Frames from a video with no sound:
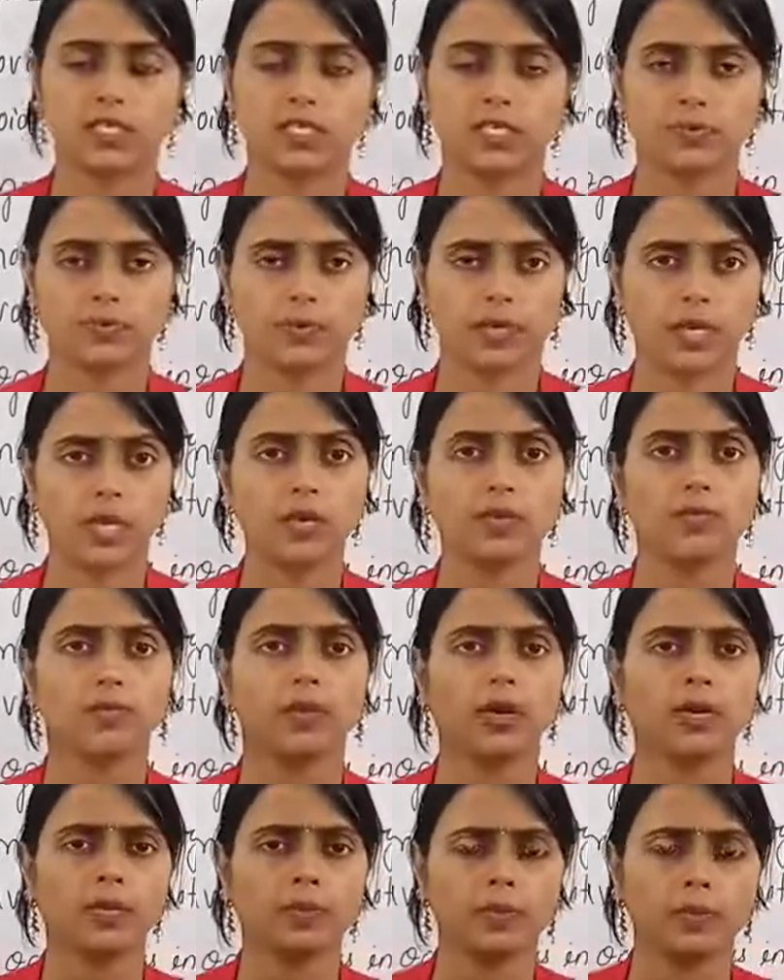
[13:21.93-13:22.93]
is speaking,
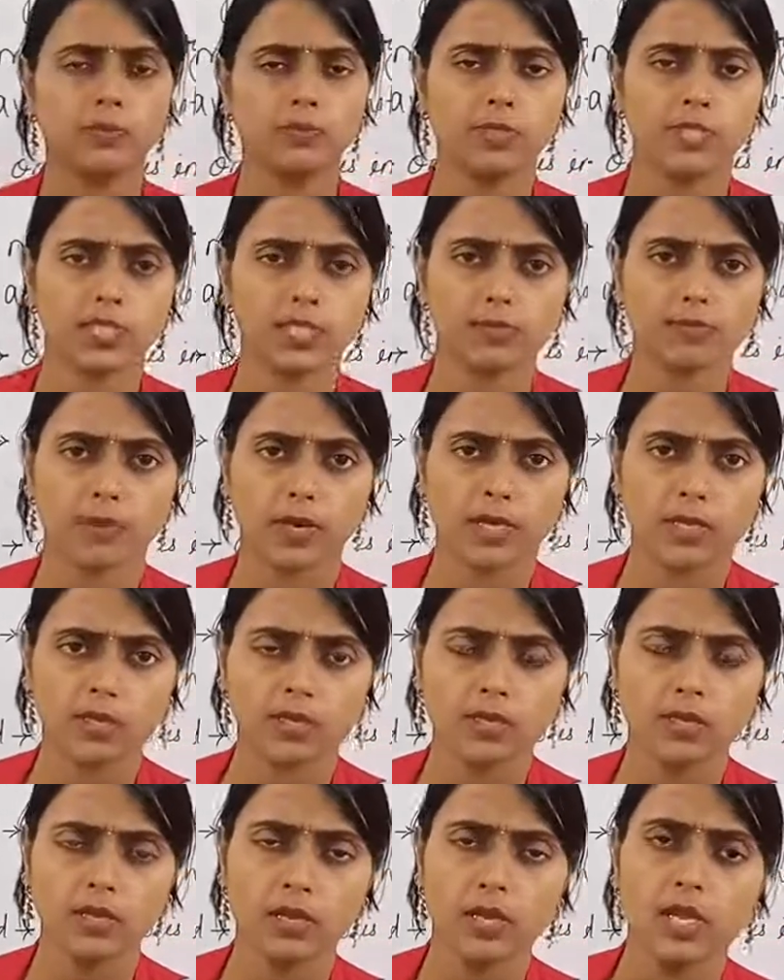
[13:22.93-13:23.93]
what happened, Mrs.
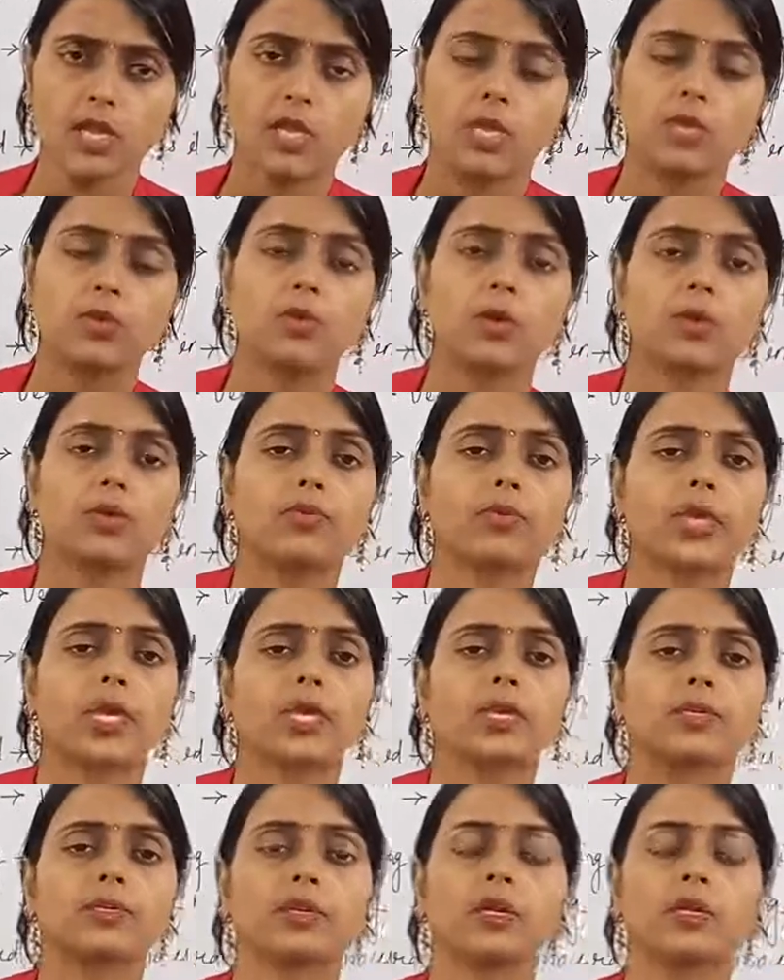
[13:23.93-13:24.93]
Parker? You are
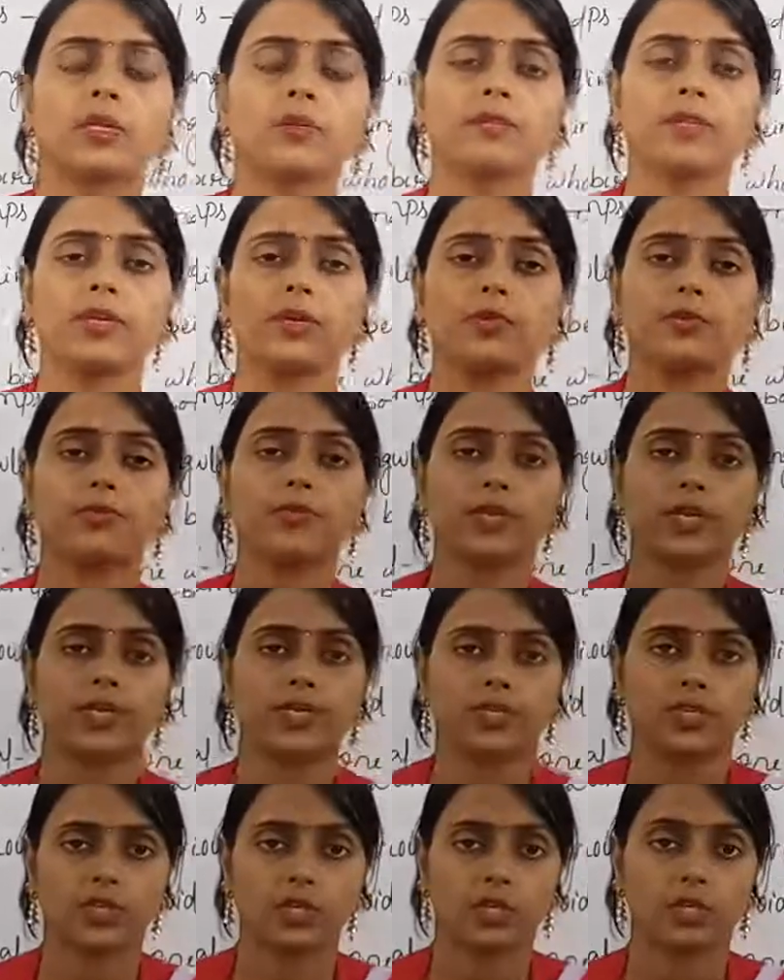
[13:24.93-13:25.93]
looking terribly worried